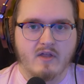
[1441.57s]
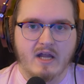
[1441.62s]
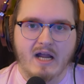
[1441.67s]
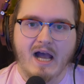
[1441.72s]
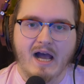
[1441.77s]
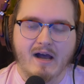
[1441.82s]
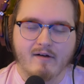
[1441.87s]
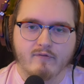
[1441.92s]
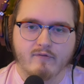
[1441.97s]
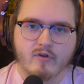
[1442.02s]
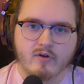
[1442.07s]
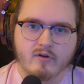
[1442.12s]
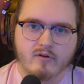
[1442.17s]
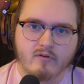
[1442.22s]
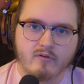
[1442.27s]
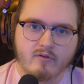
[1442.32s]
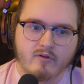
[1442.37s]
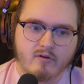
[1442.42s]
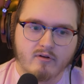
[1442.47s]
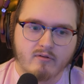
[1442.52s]
They have
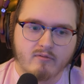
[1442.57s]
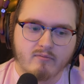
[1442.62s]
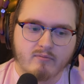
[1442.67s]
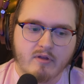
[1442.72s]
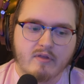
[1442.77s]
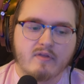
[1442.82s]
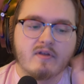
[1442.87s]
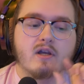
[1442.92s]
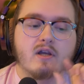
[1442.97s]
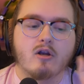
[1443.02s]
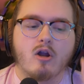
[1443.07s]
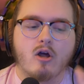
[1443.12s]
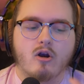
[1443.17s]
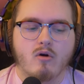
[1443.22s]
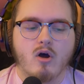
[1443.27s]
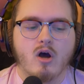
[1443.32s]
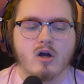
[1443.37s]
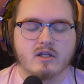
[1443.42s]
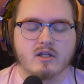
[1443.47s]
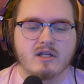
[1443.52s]
the the the thing in
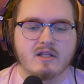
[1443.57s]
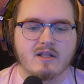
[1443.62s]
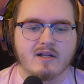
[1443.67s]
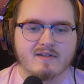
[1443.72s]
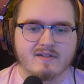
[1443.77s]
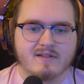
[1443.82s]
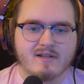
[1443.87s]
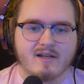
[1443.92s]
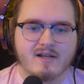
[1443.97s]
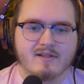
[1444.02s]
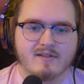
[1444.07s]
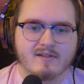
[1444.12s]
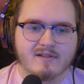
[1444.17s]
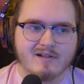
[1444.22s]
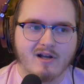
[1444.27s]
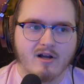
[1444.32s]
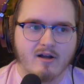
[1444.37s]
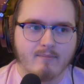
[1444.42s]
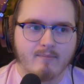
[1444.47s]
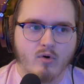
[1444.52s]
AutoHotkey that
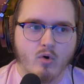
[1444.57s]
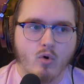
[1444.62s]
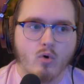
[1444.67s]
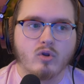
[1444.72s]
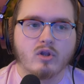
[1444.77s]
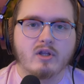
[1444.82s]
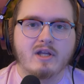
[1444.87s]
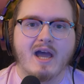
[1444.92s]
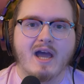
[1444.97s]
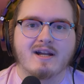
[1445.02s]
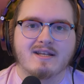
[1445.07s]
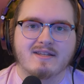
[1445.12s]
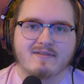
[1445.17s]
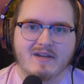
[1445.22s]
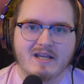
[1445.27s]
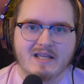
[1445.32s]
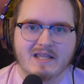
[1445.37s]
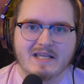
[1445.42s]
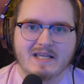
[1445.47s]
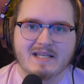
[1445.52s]
says um, only
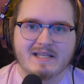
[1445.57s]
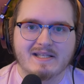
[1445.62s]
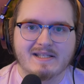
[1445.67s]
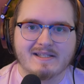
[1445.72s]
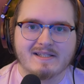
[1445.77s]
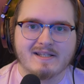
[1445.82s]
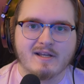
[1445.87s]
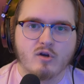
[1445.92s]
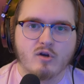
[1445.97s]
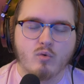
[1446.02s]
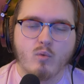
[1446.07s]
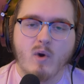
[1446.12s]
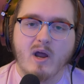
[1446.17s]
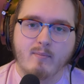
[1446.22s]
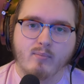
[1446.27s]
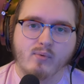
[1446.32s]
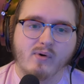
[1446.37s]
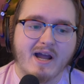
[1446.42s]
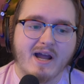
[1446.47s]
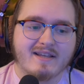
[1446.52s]
activate these
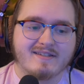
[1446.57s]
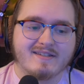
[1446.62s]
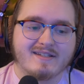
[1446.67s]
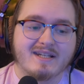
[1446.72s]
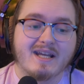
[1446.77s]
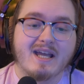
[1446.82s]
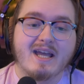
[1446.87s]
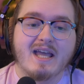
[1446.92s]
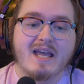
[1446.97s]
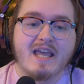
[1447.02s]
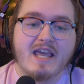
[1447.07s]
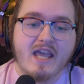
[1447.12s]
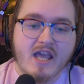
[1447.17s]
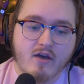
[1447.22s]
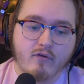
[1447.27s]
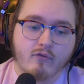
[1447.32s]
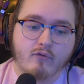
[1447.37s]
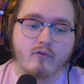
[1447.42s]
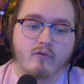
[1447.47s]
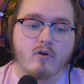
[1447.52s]
when pressed
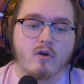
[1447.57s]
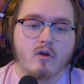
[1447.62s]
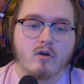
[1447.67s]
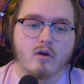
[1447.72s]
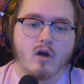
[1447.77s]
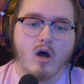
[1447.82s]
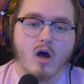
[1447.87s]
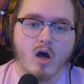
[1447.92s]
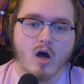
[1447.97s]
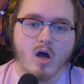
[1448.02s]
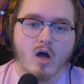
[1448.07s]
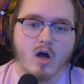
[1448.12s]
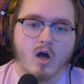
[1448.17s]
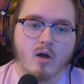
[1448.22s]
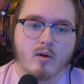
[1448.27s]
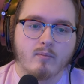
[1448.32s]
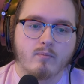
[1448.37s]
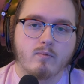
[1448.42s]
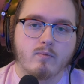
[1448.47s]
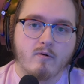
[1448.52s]
if
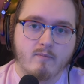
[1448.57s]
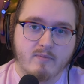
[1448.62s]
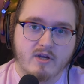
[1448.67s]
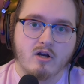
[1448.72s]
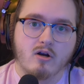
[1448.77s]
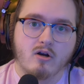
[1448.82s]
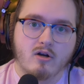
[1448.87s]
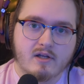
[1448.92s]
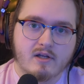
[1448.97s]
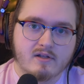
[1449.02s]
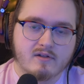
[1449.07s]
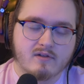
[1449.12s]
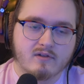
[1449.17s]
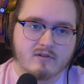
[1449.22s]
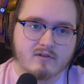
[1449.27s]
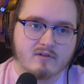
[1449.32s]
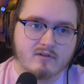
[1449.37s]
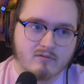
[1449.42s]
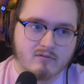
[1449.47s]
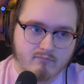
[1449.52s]
uh, Premiere
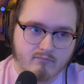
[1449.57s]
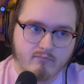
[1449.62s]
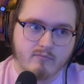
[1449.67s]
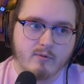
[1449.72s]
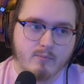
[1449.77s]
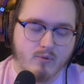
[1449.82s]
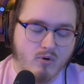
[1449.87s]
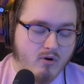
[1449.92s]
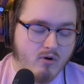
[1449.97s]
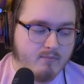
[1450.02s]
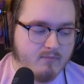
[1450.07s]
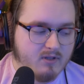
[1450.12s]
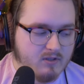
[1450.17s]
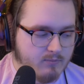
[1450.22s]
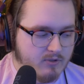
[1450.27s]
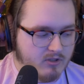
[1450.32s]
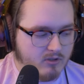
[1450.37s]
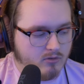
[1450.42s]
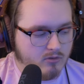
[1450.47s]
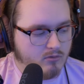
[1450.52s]
is the program that's
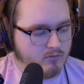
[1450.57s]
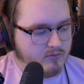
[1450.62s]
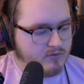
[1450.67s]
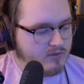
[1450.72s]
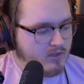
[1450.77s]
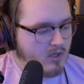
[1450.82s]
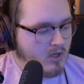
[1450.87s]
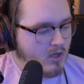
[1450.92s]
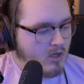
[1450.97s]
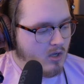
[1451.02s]
being used.